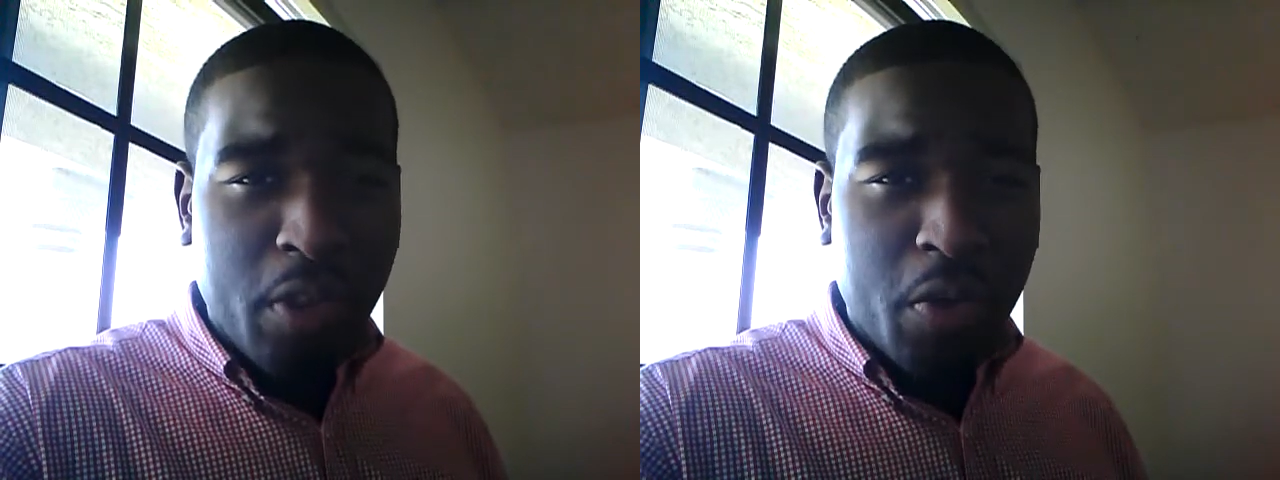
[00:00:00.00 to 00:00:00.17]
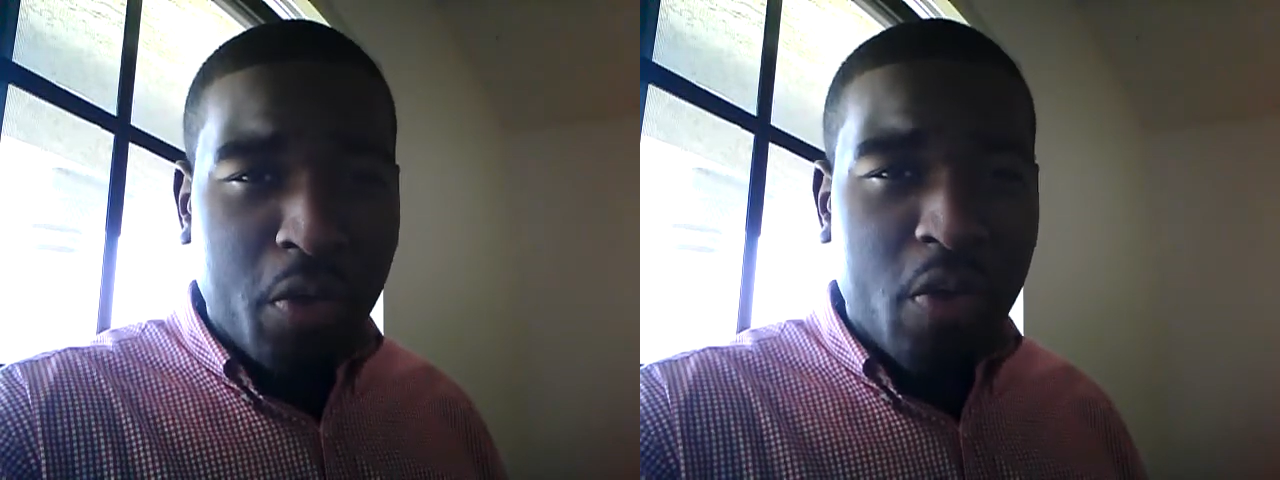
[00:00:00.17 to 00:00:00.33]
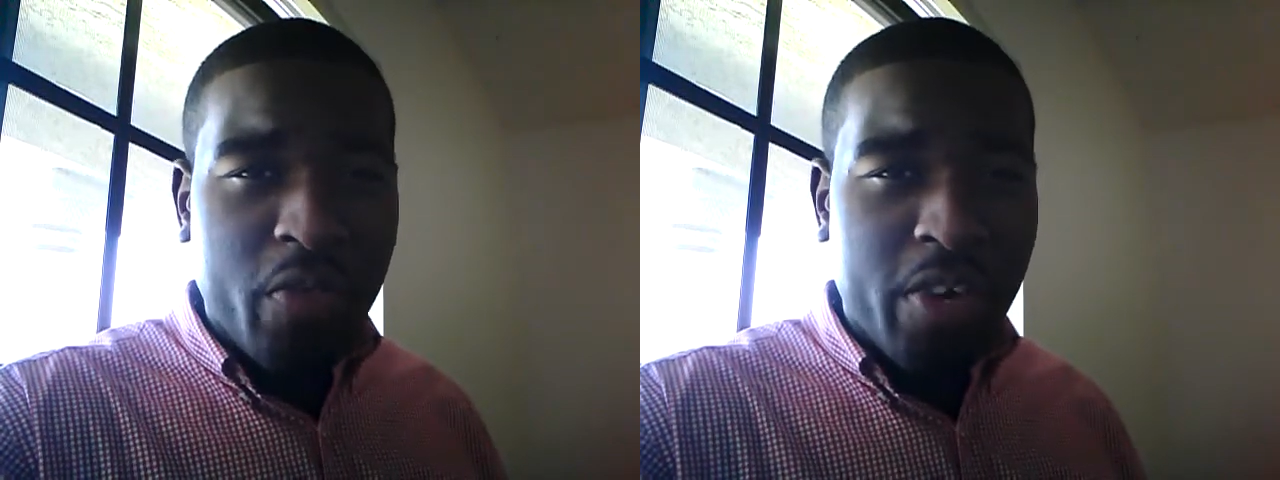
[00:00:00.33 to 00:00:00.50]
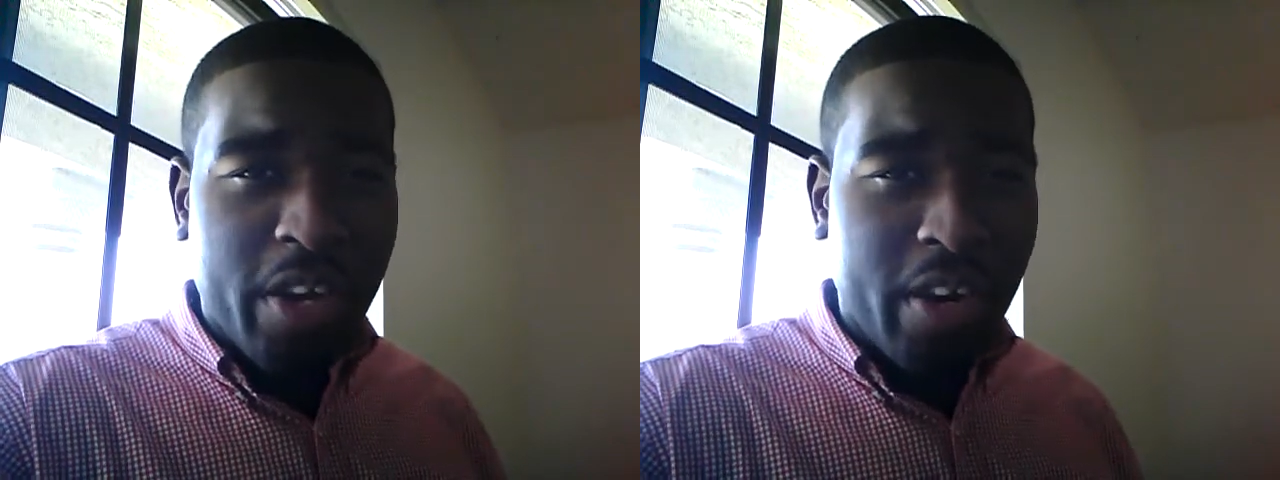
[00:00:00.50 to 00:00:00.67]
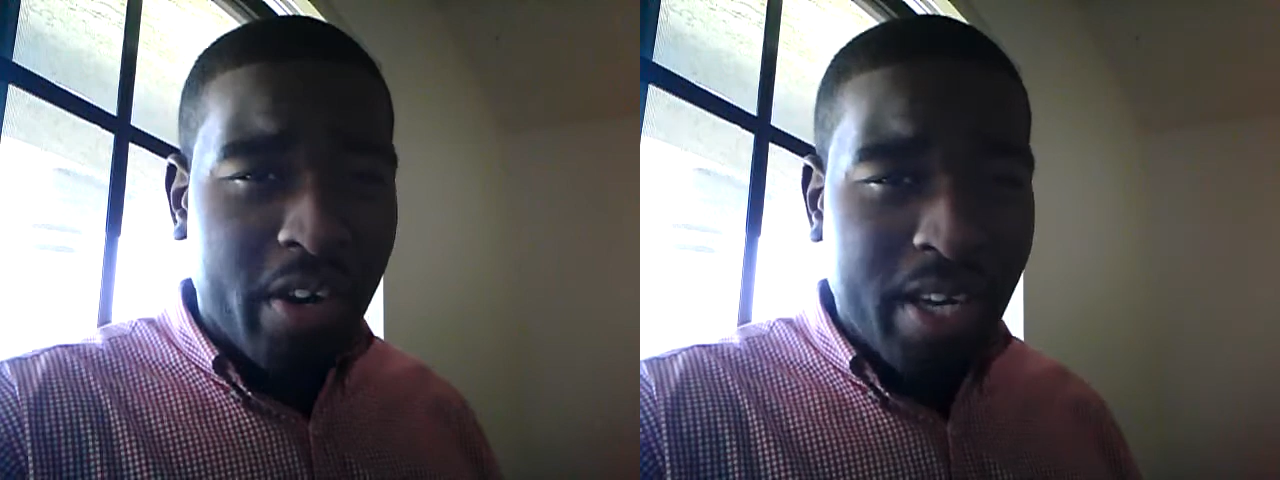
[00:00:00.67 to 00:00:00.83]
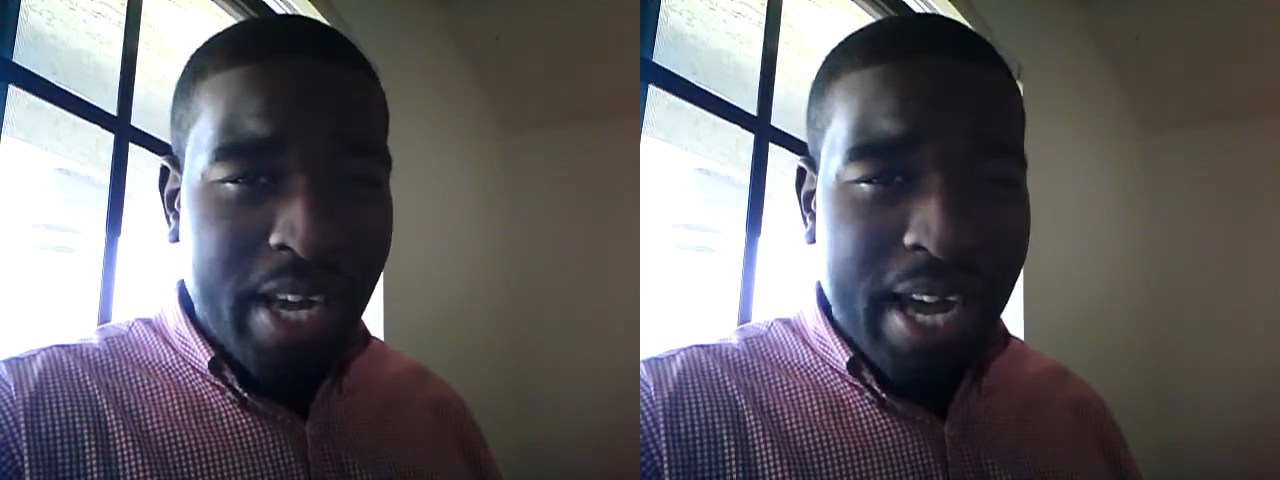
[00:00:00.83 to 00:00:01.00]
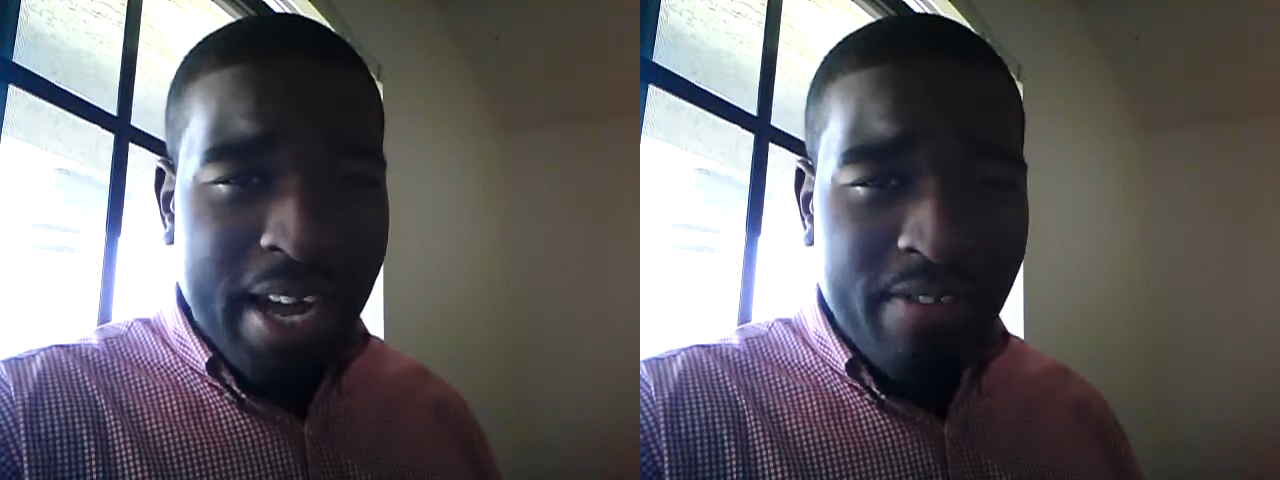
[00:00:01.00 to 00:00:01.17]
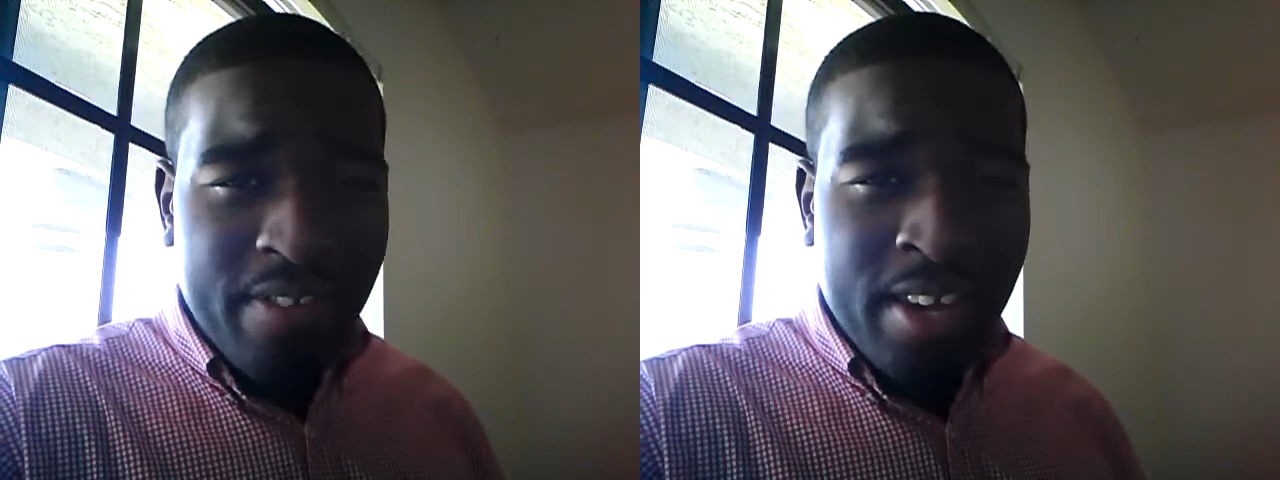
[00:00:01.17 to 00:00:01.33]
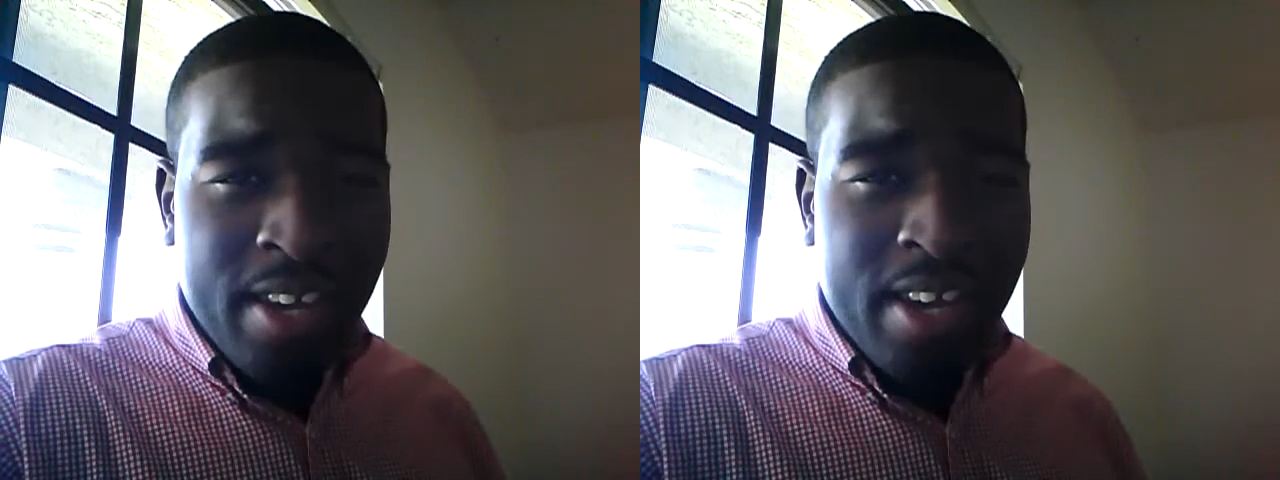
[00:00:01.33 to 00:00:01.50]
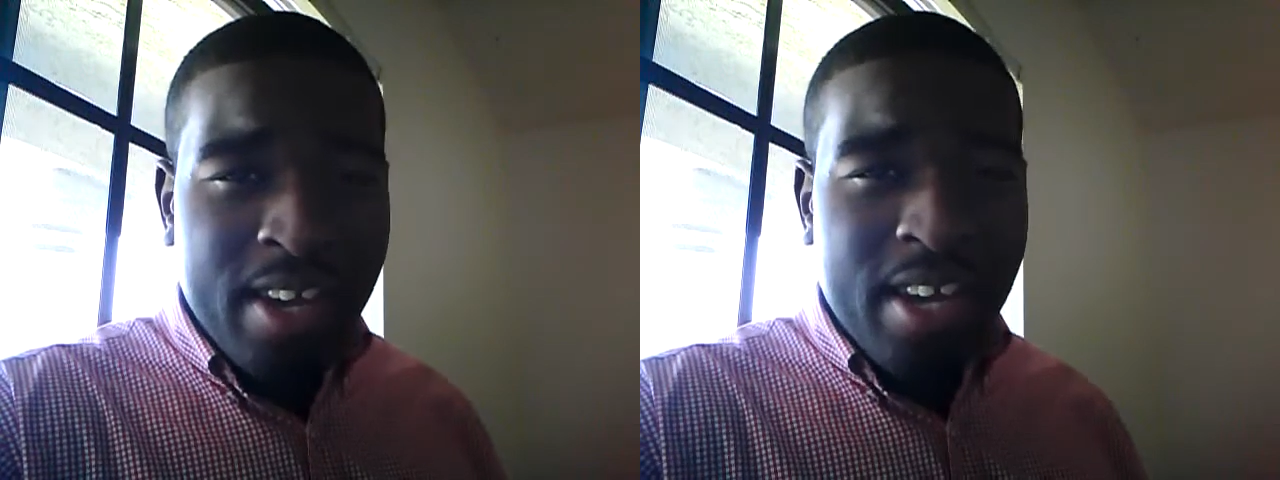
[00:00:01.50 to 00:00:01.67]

for a little over a year and a half,